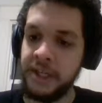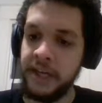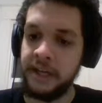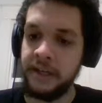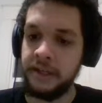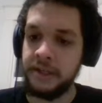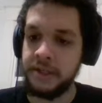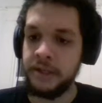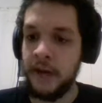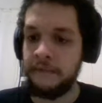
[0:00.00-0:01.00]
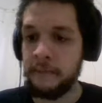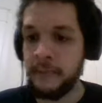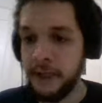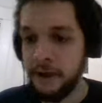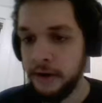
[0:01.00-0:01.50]
to get a
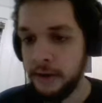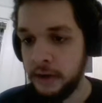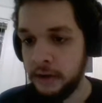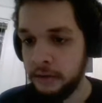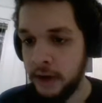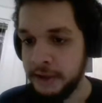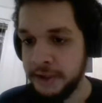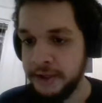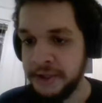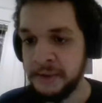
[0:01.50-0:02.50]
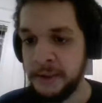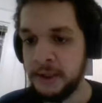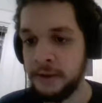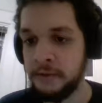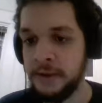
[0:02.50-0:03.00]
familiar on turn 2 or
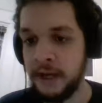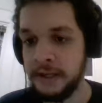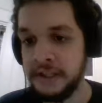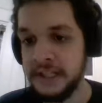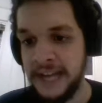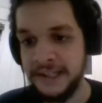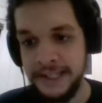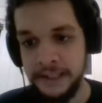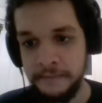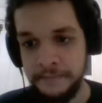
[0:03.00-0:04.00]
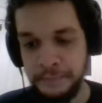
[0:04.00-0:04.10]
turn 3 uncontested,